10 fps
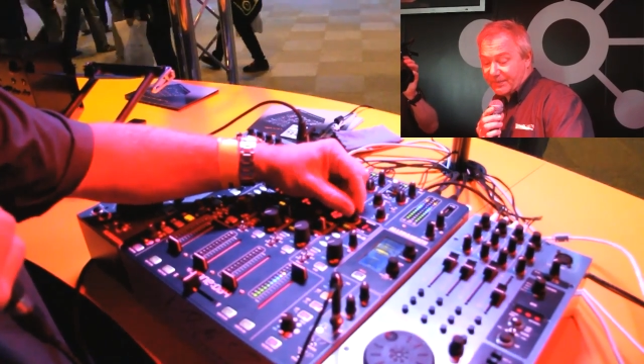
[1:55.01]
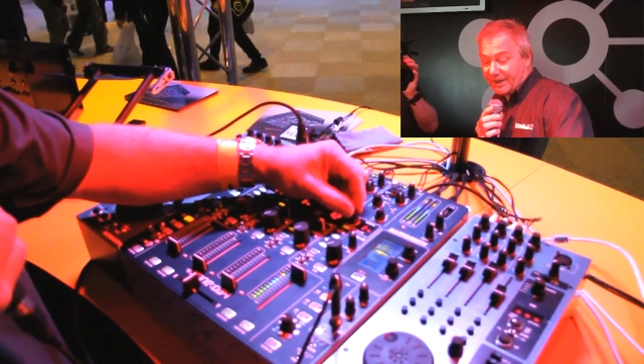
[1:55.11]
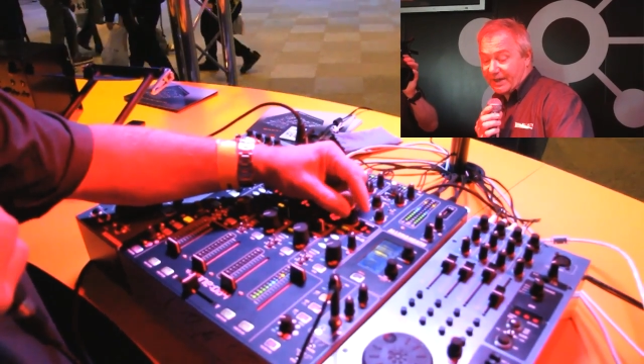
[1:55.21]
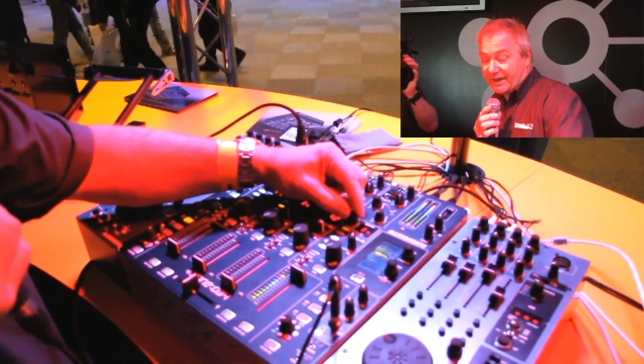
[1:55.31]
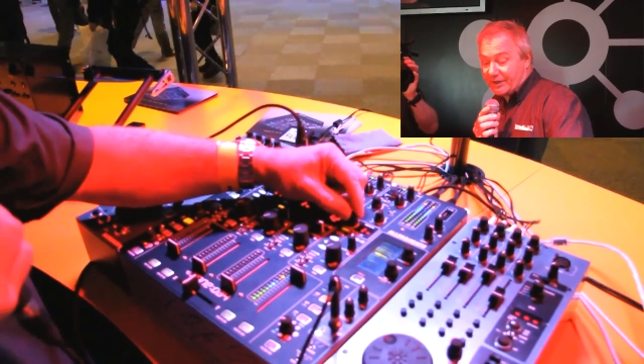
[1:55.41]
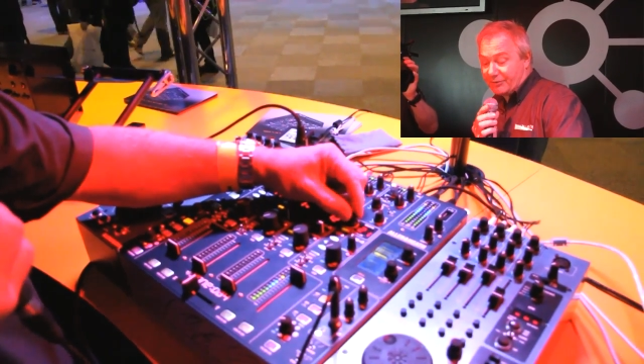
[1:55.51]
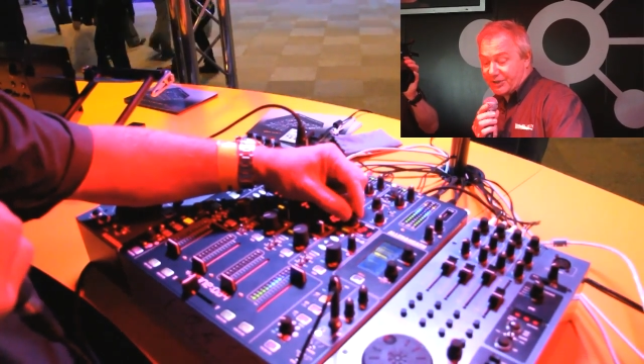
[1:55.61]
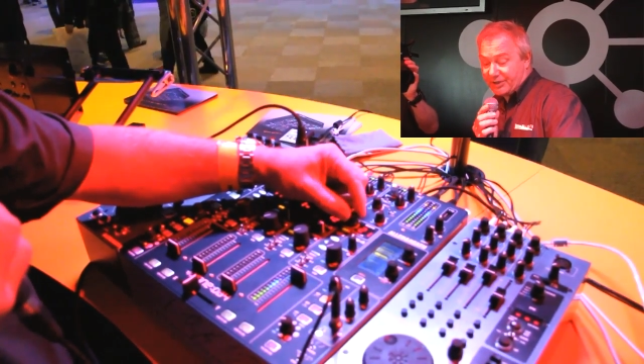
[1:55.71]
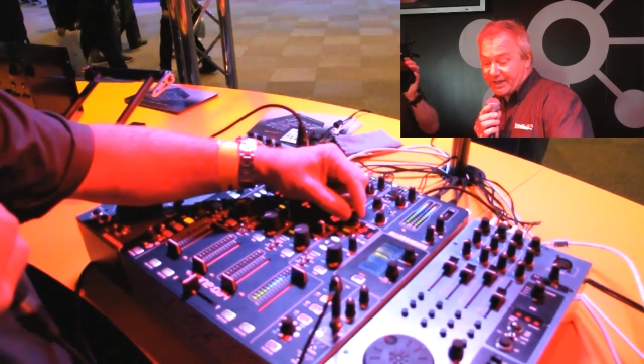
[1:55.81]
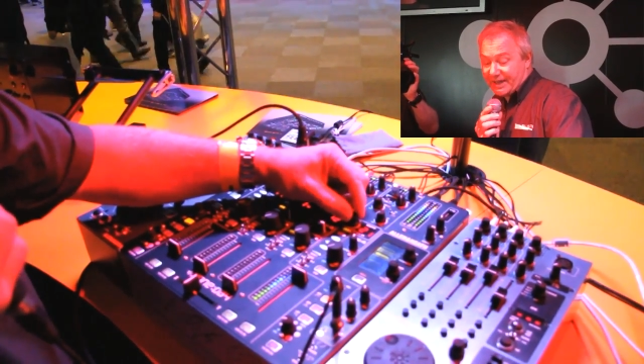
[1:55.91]
and then I can
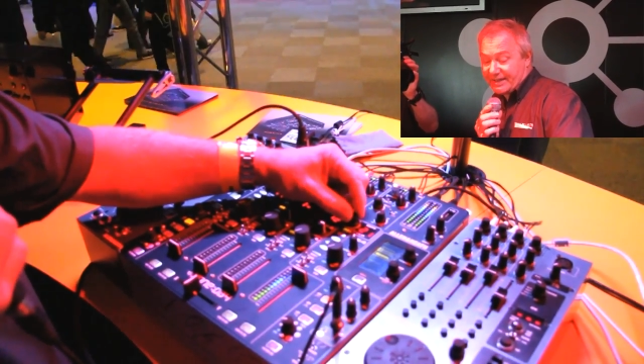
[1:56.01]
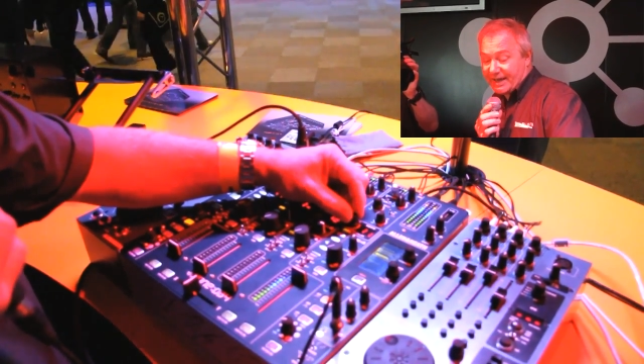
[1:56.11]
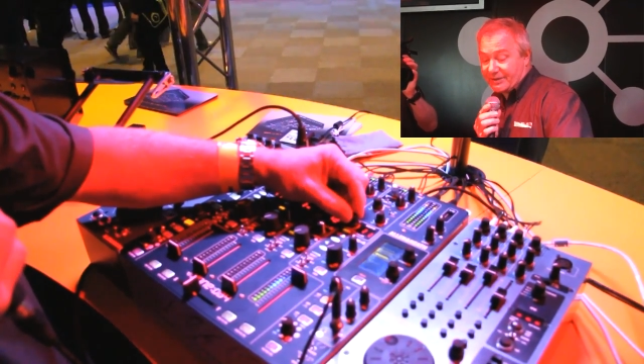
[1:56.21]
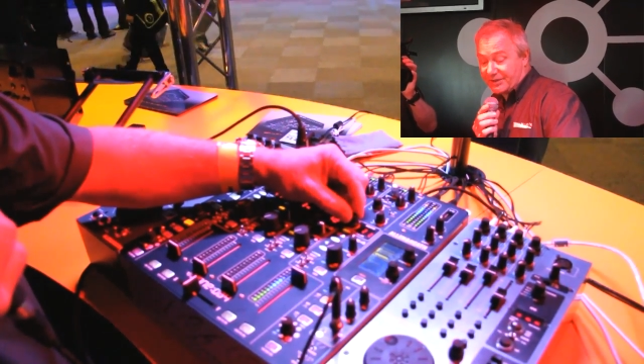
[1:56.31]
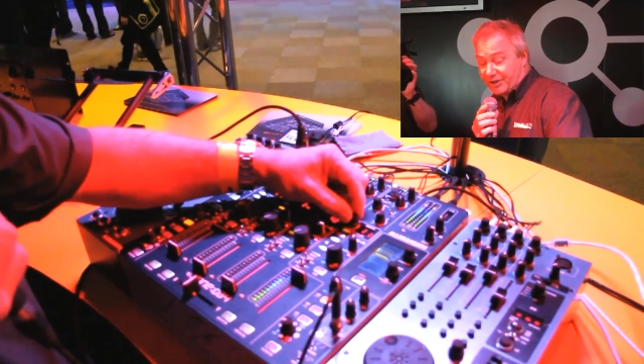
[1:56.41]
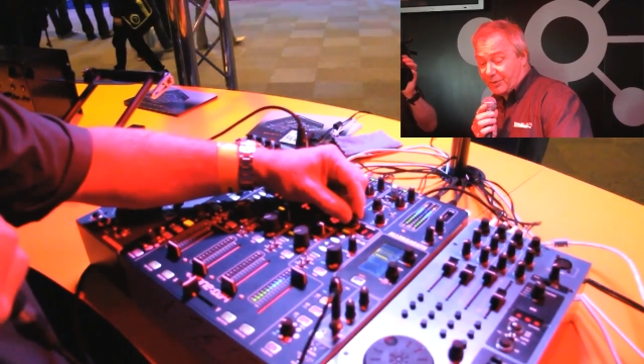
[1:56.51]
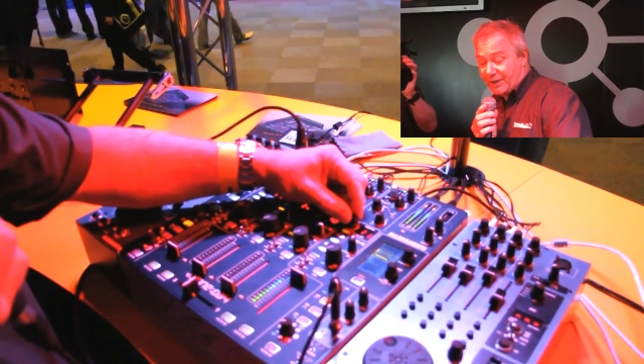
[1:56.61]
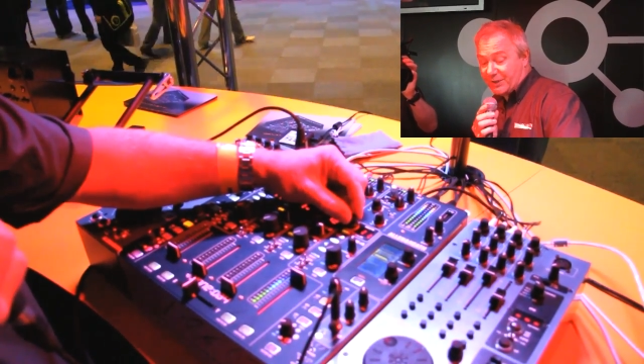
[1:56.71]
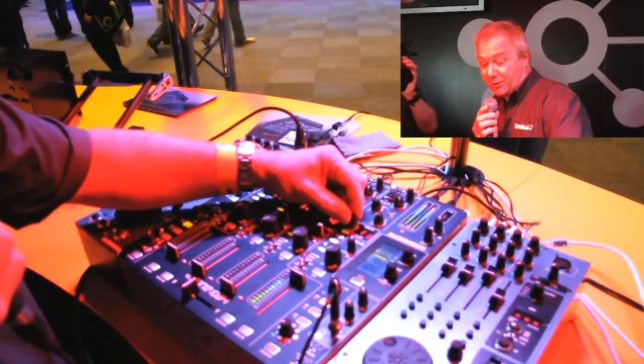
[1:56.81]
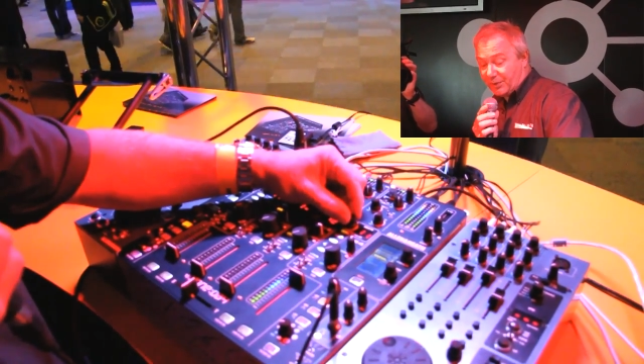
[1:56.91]
shrink that down to 2
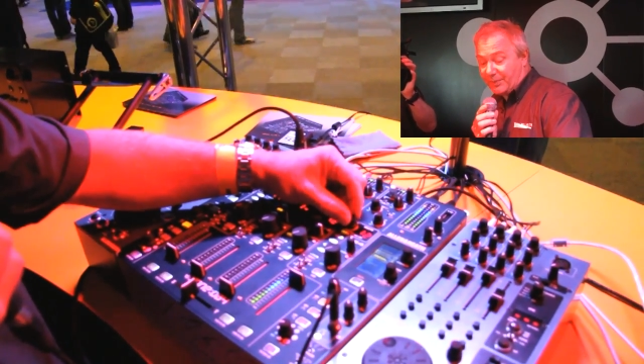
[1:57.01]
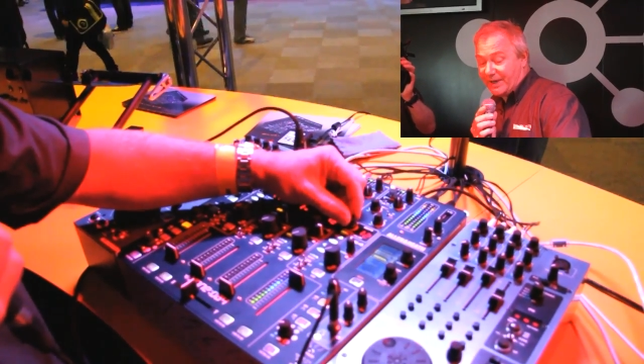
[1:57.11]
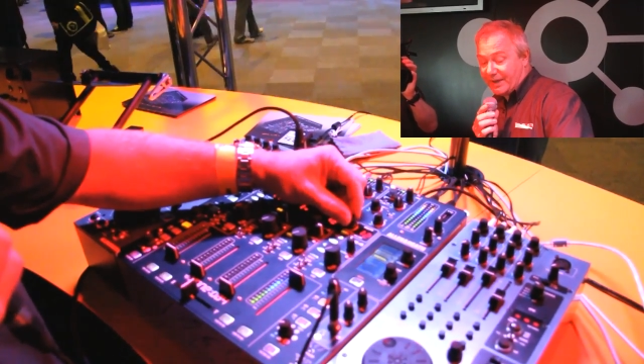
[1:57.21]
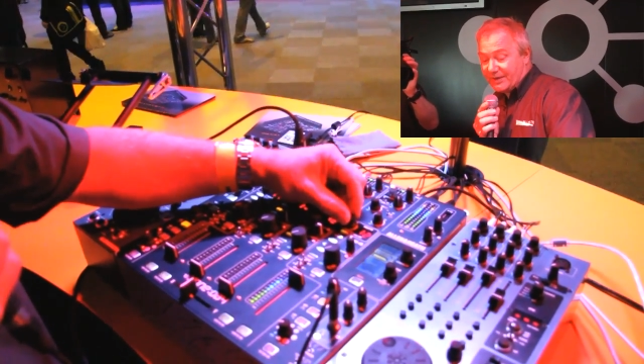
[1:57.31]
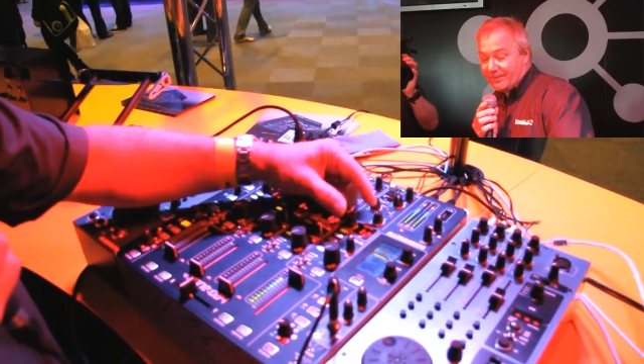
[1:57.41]
beats, 1 beat,